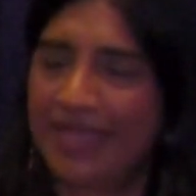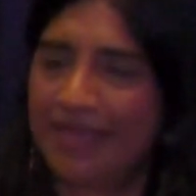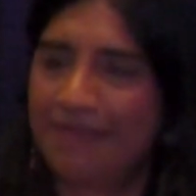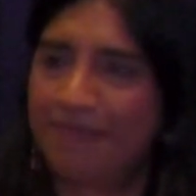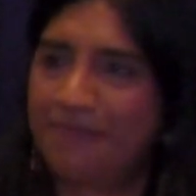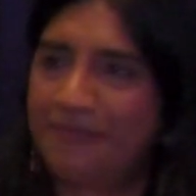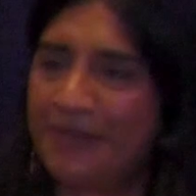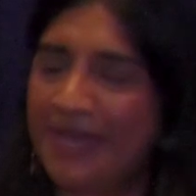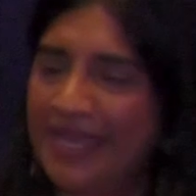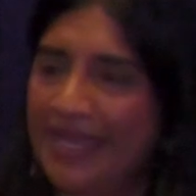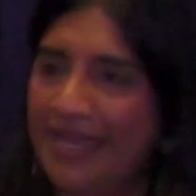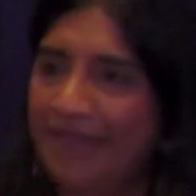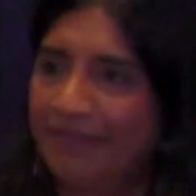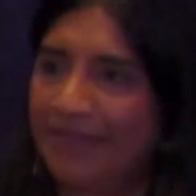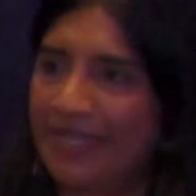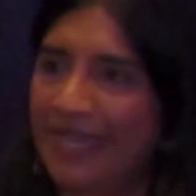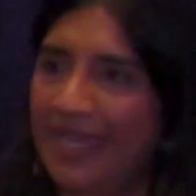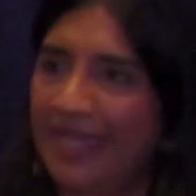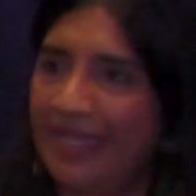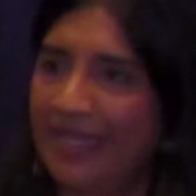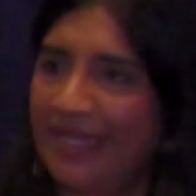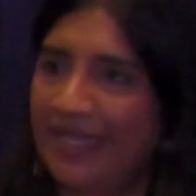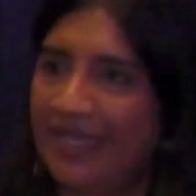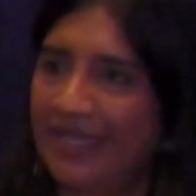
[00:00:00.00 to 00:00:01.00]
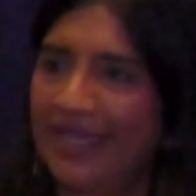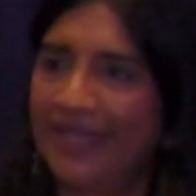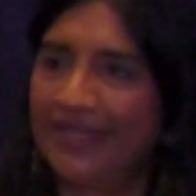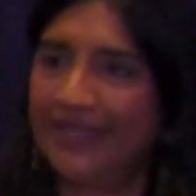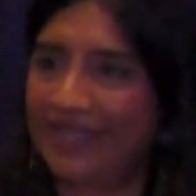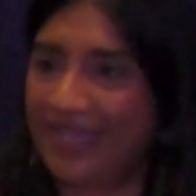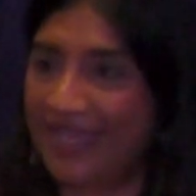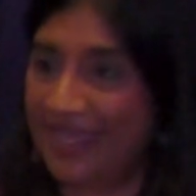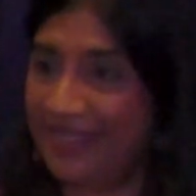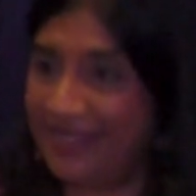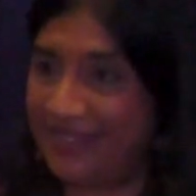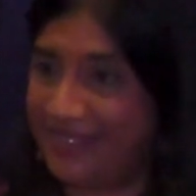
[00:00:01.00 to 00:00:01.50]
But I'm like,
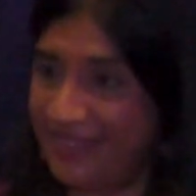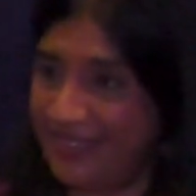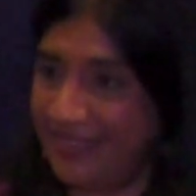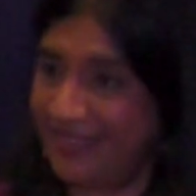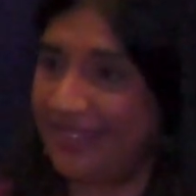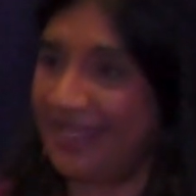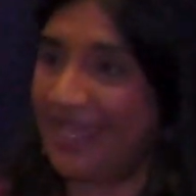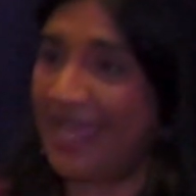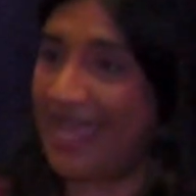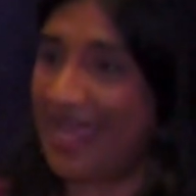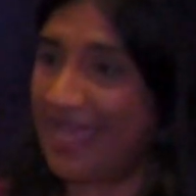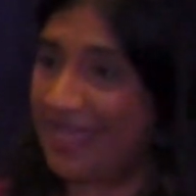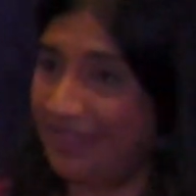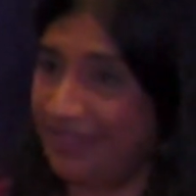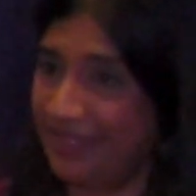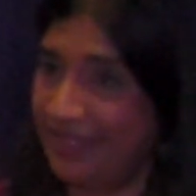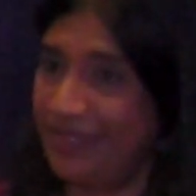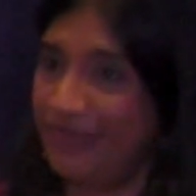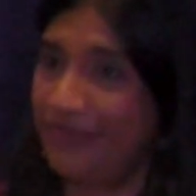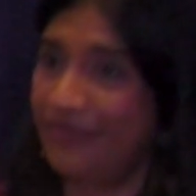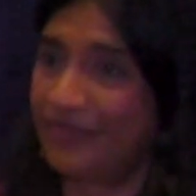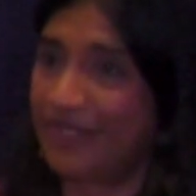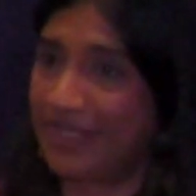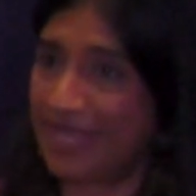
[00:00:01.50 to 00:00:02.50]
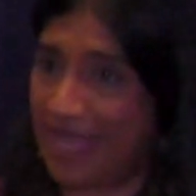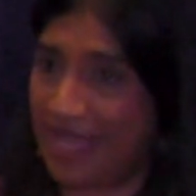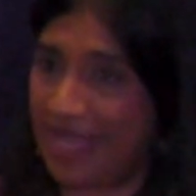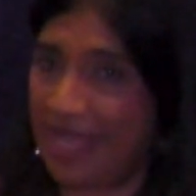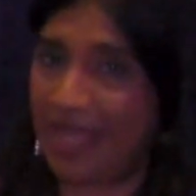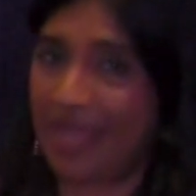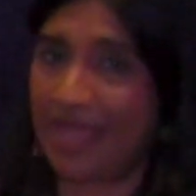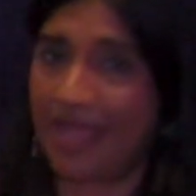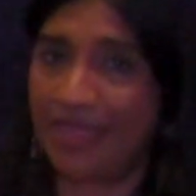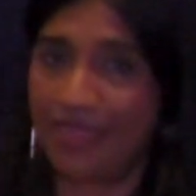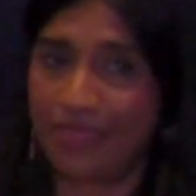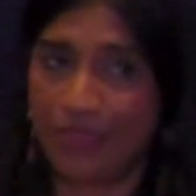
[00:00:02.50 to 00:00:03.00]
okay, this guy lives
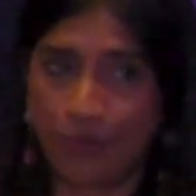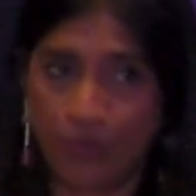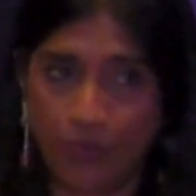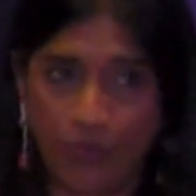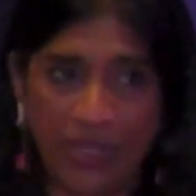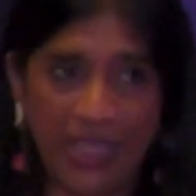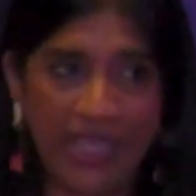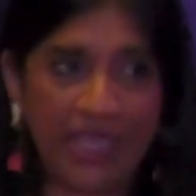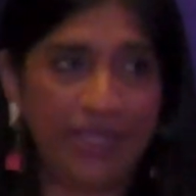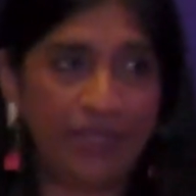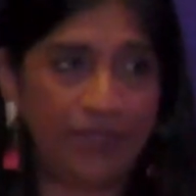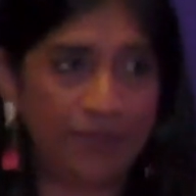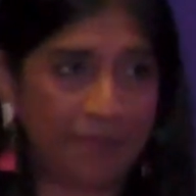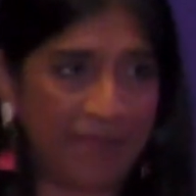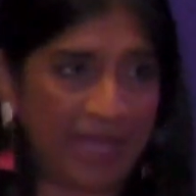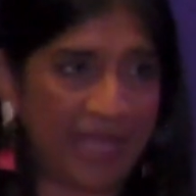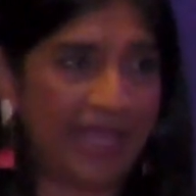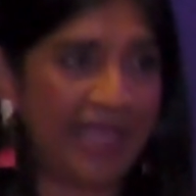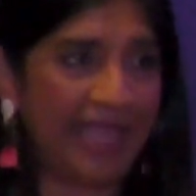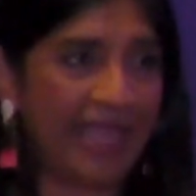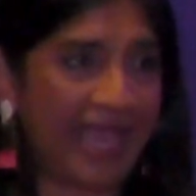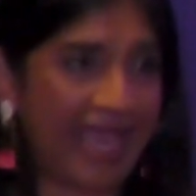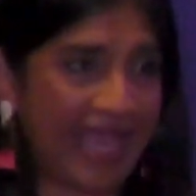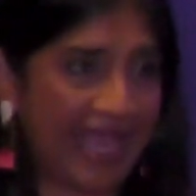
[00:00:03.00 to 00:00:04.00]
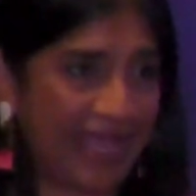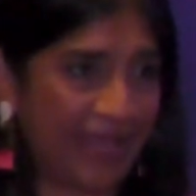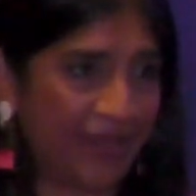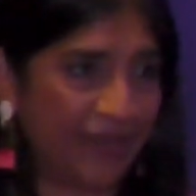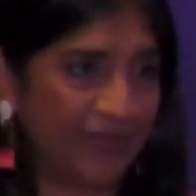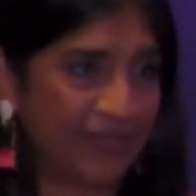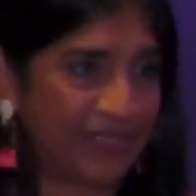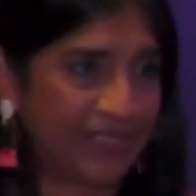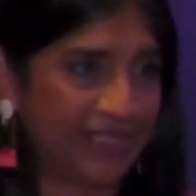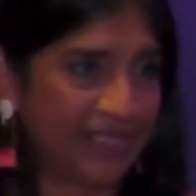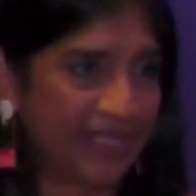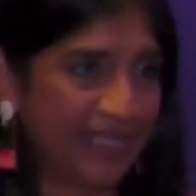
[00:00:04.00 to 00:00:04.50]
on the way to my
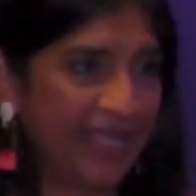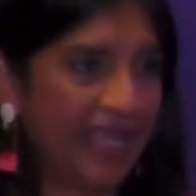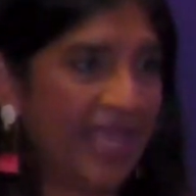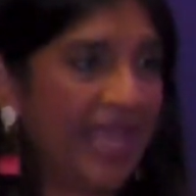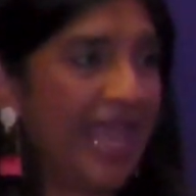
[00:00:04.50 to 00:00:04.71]
house,